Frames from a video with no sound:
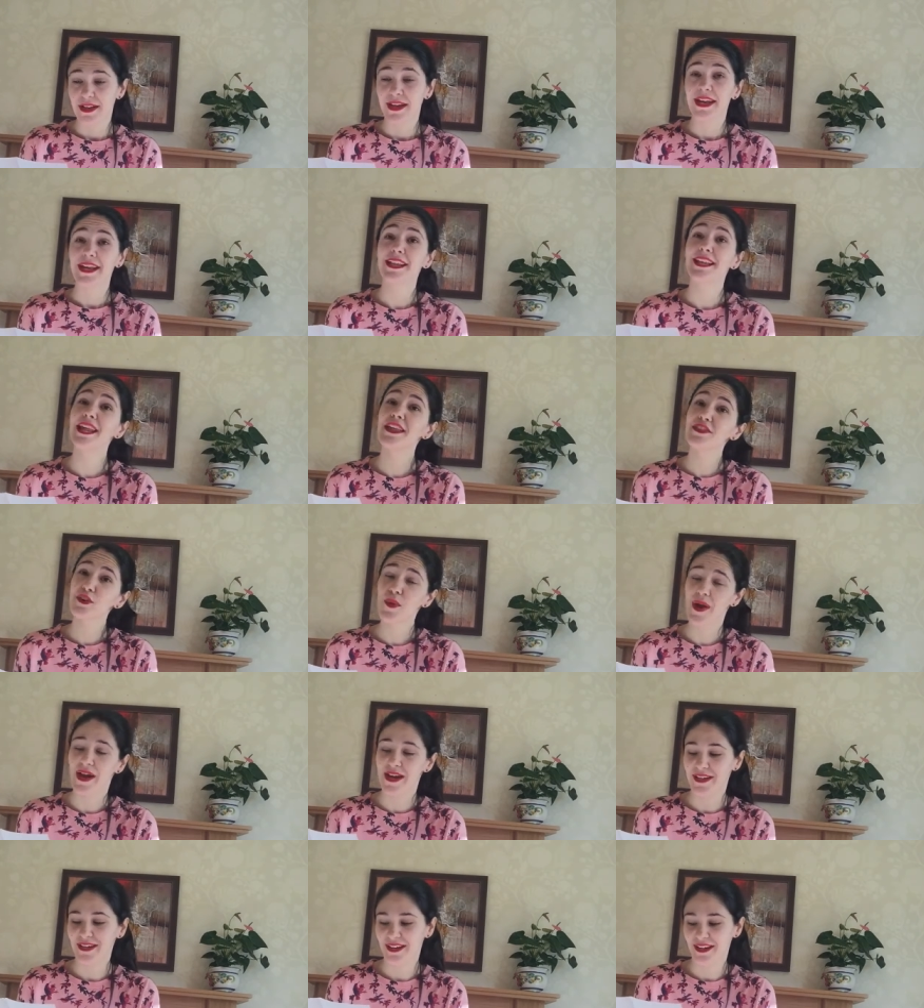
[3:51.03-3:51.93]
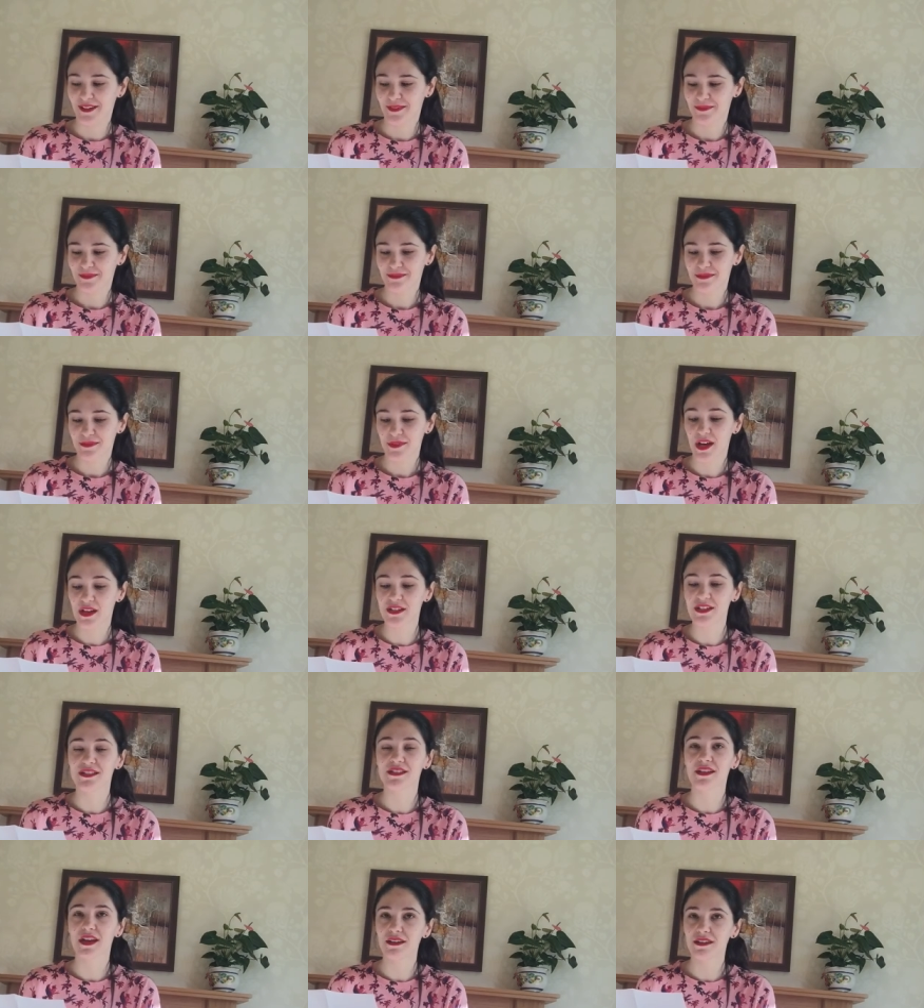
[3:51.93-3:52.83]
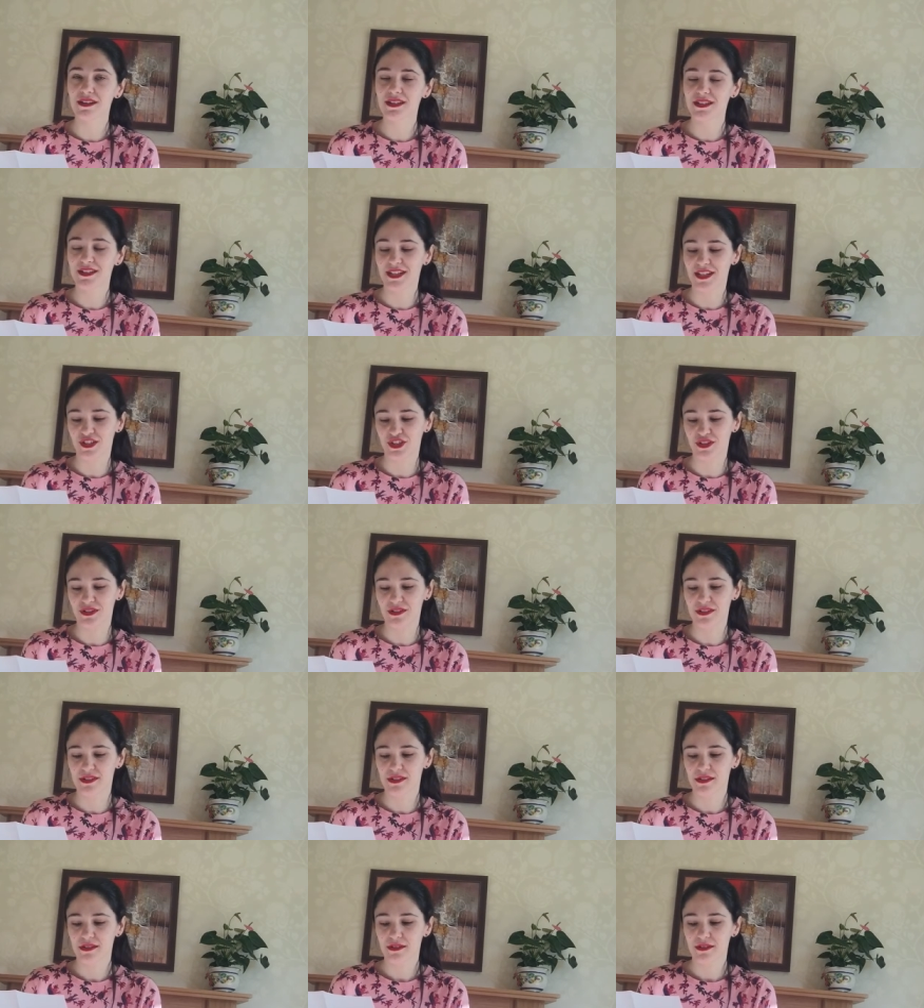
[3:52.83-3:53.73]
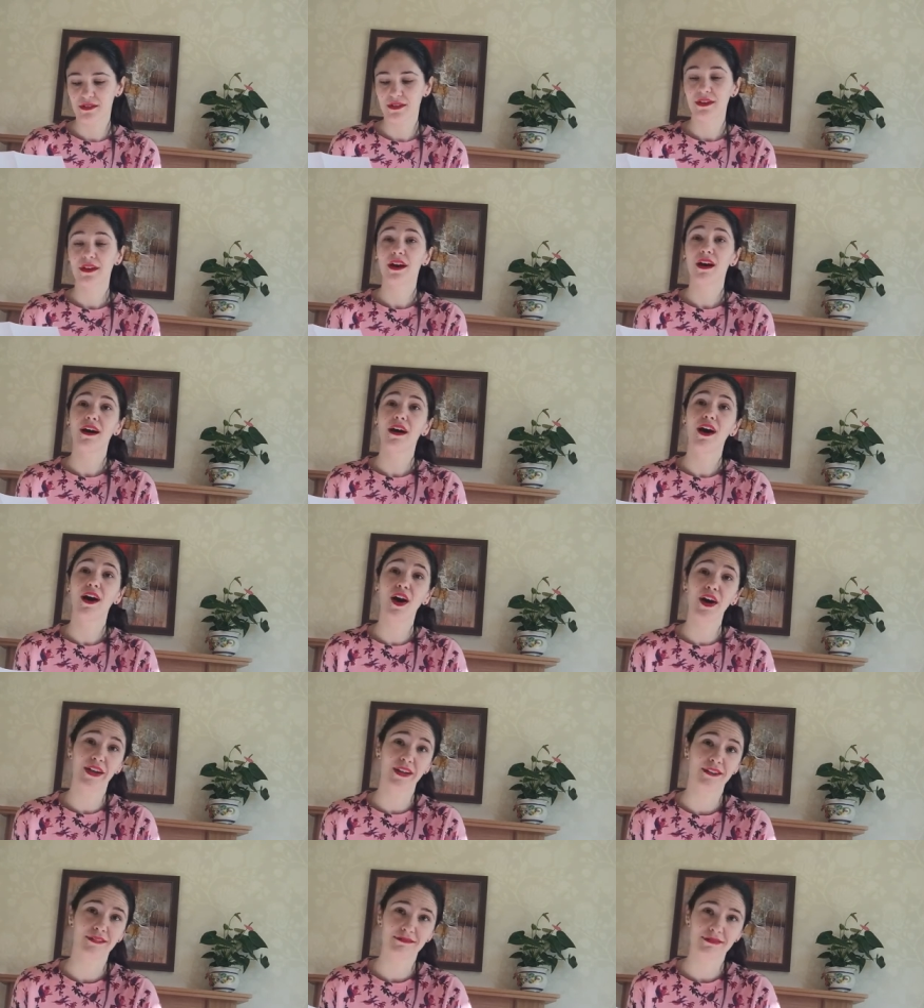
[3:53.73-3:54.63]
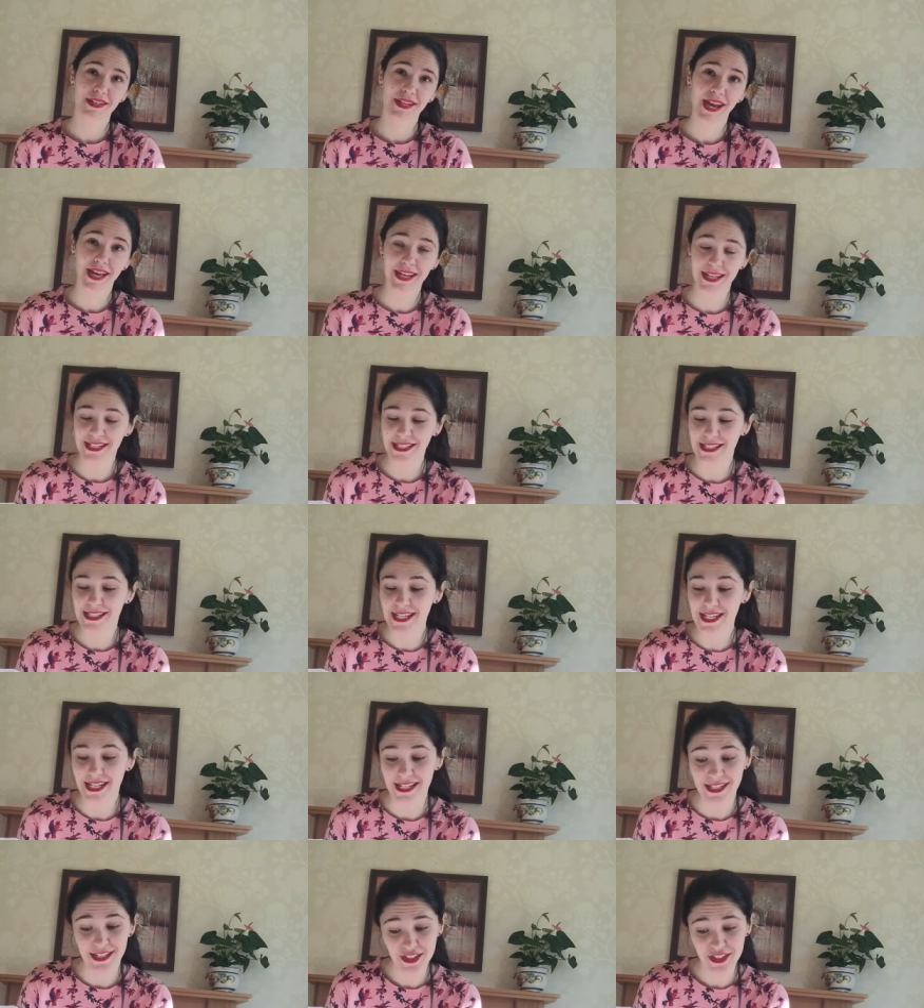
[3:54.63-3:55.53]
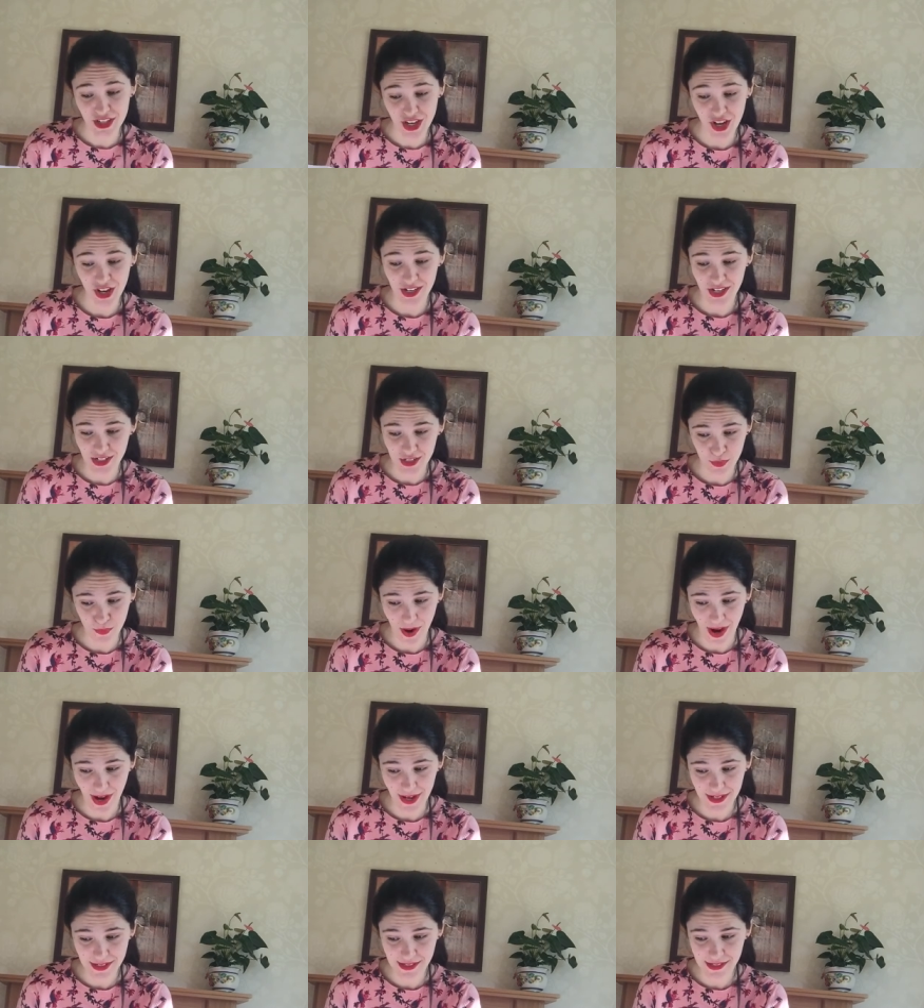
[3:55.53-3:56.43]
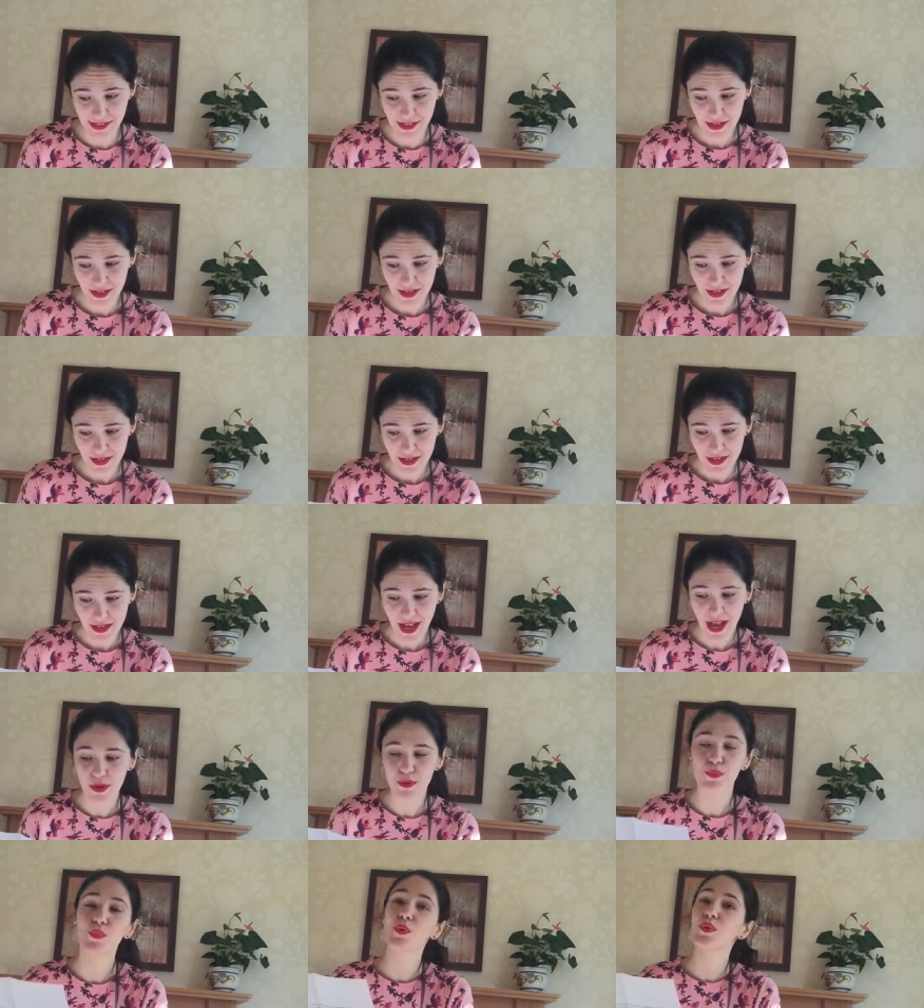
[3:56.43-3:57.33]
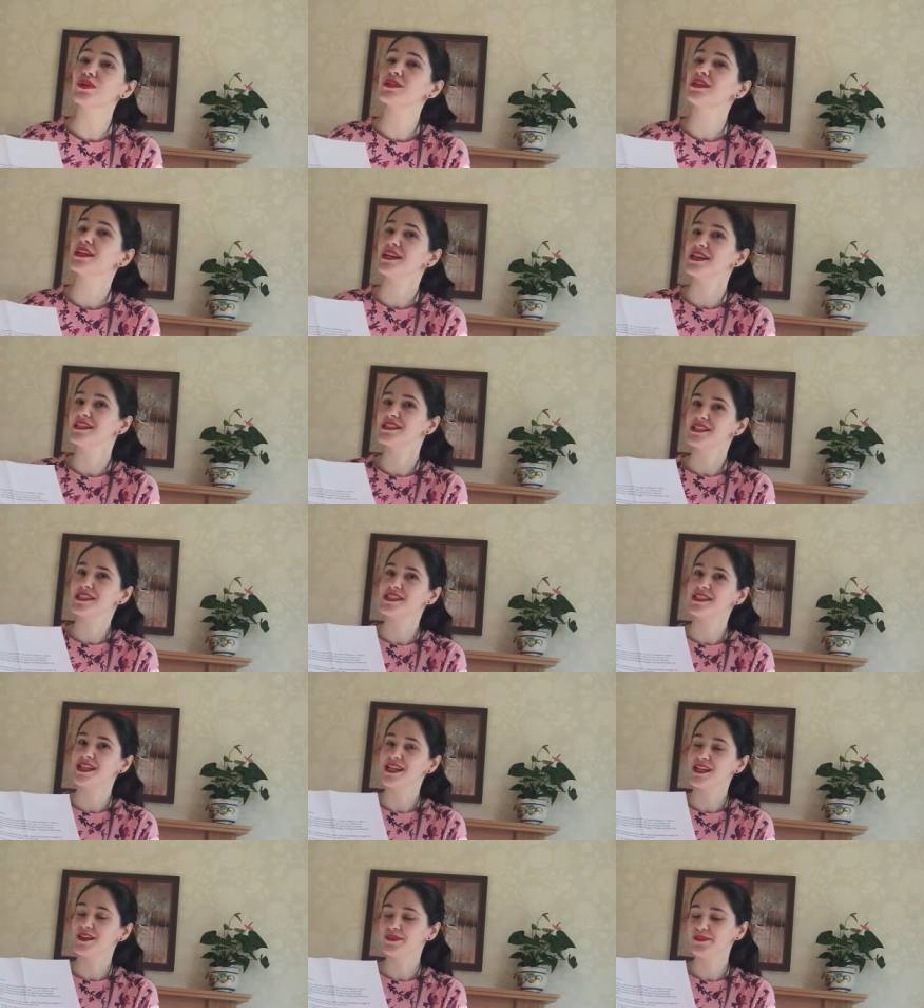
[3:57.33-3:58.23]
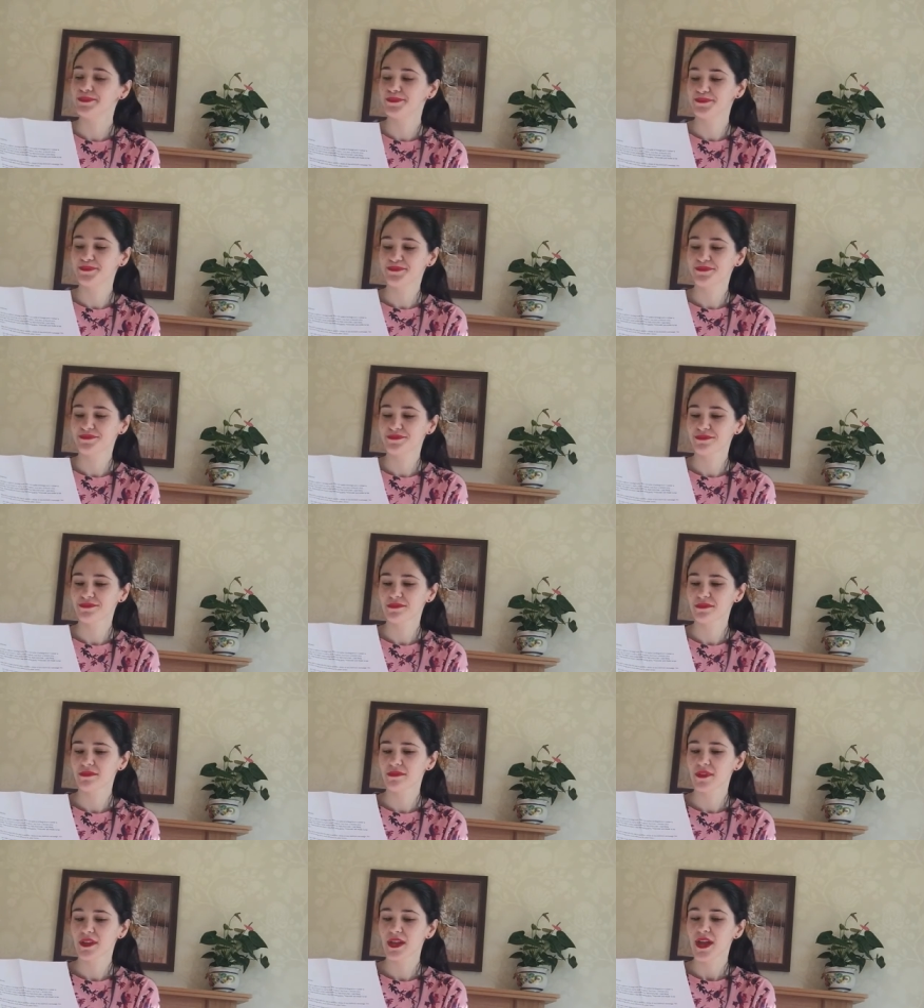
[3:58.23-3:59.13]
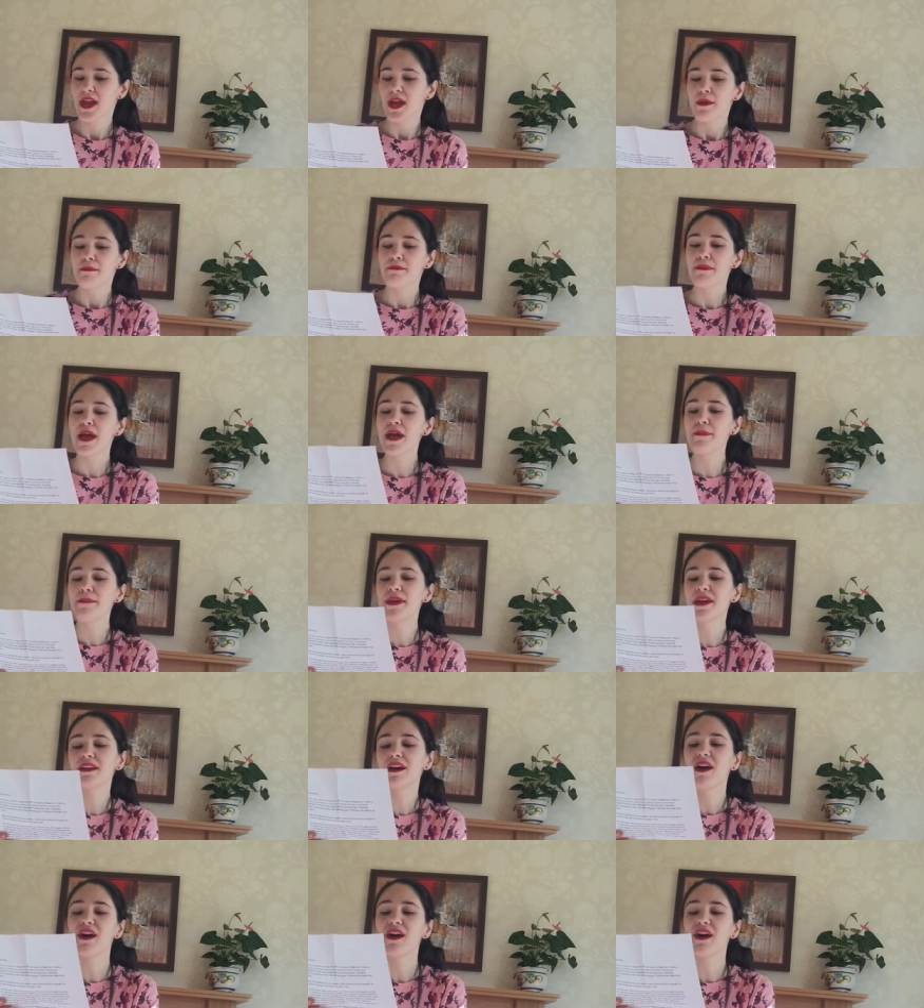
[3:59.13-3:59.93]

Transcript: In Lithuania, under certain conditions, iron can indeed turn into wax, and water into steel. Maybe in